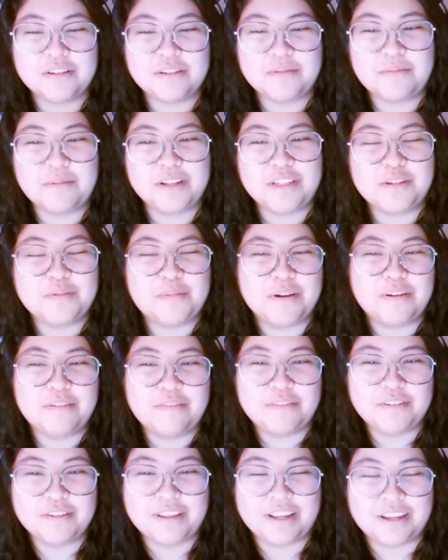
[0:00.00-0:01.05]
What's one
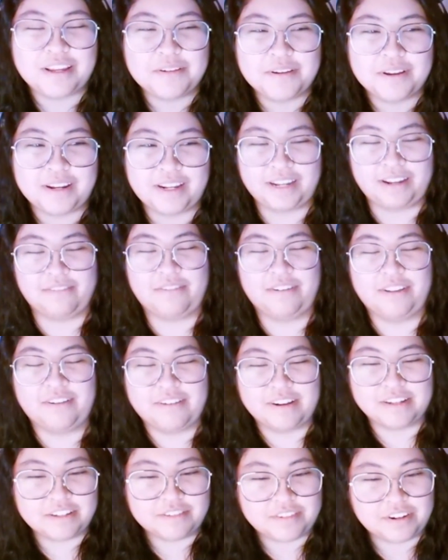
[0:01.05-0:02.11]
food that you could eat for the
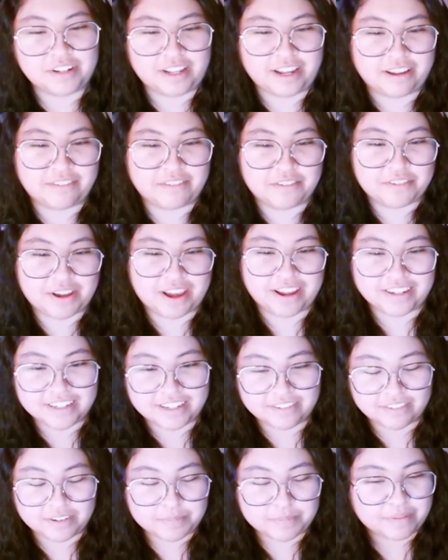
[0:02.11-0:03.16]
rest of your life if you had to
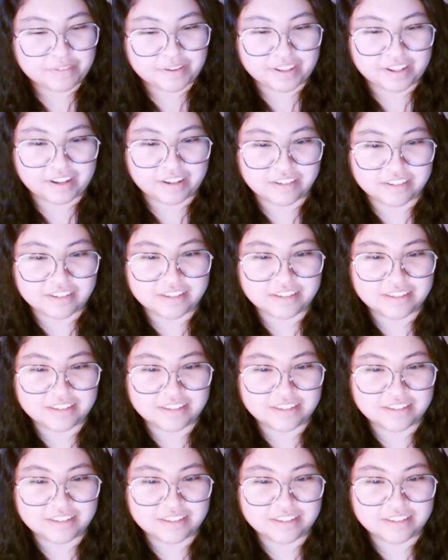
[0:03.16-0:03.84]
give up everything else?